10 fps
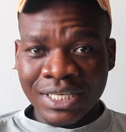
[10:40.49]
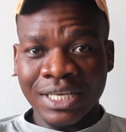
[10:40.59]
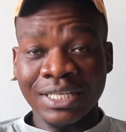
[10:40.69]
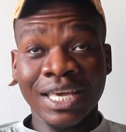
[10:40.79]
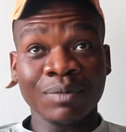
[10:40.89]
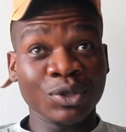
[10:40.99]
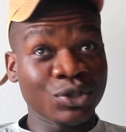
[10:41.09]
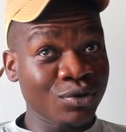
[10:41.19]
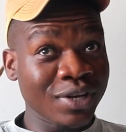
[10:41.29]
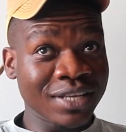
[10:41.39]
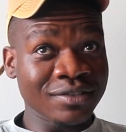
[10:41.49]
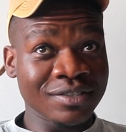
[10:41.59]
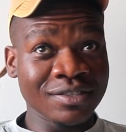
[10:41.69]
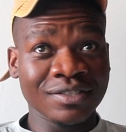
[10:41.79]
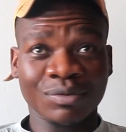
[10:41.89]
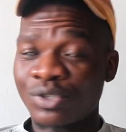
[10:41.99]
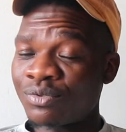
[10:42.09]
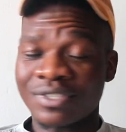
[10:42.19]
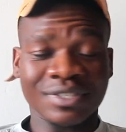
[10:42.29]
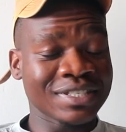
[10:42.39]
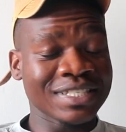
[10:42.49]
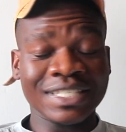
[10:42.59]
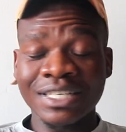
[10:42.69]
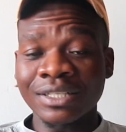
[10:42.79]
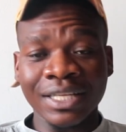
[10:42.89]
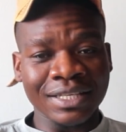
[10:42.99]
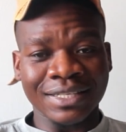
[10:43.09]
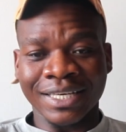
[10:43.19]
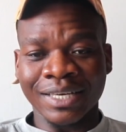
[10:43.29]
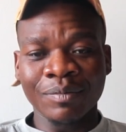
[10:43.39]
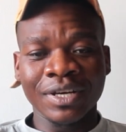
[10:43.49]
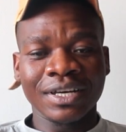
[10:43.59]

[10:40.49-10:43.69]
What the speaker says: It came with 2 lenses, which was a steal at the time.